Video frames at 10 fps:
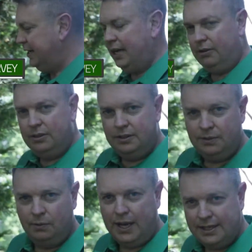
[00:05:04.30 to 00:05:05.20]
Now,
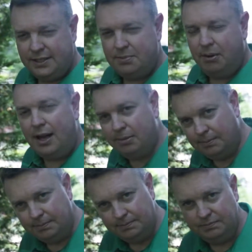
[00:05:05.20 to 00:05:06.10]
why is this a problem?
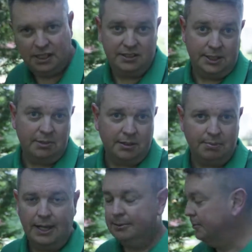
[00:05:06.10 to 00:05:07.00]
Doesn't seem like a
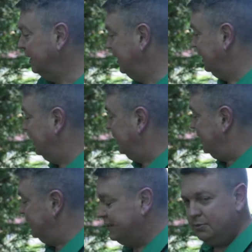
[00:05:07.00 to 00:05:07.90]
problem.
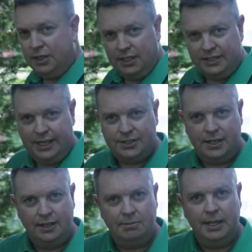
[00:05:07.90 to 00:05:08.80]
This is where the ticks are
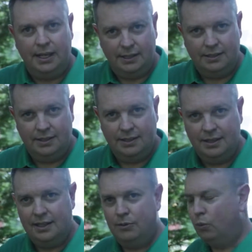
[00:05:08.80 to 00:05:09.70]
going to be.
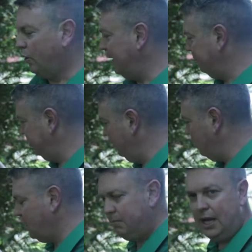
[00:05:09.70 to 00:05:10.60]
Right where you
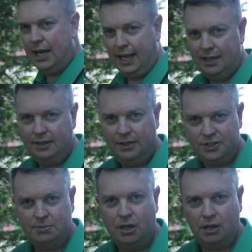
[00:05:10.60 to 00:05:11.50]
walk by. They're
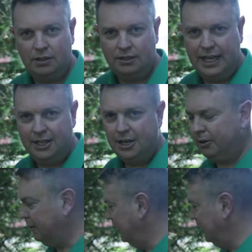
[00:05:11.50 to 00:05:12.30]
smart. They know.